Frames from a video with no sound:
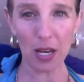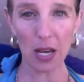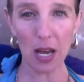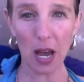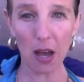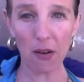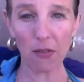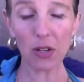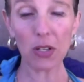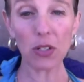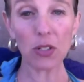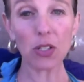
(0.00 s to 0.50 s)

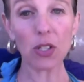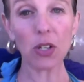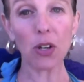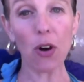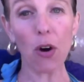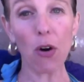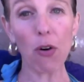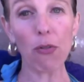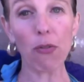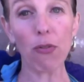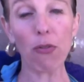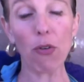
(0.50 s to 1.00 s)
having to
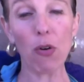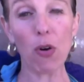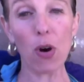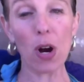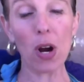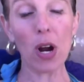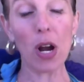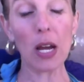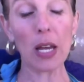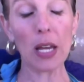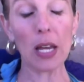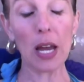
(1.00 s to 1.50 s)
go
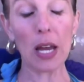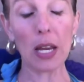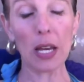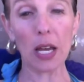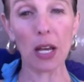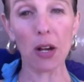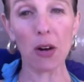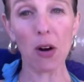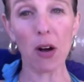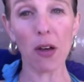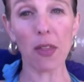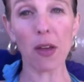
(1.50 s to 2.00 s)
for, again, I
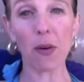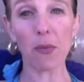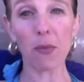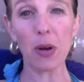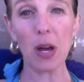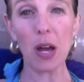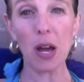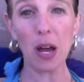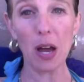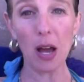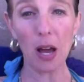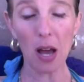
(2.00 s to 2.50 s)
call them
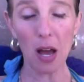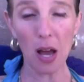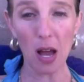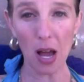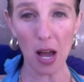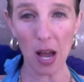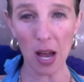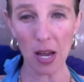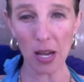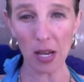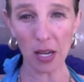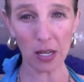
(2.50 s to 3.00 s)

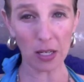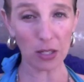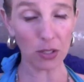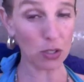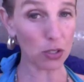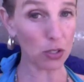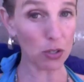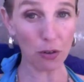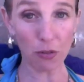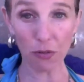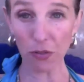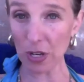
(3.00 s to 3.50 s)
high
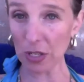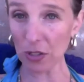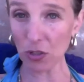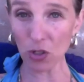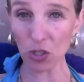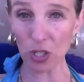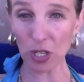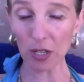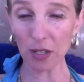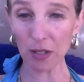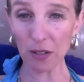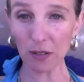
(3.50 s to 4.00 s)

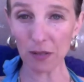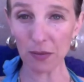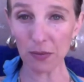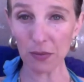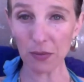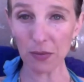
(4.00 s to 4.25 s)
intervention,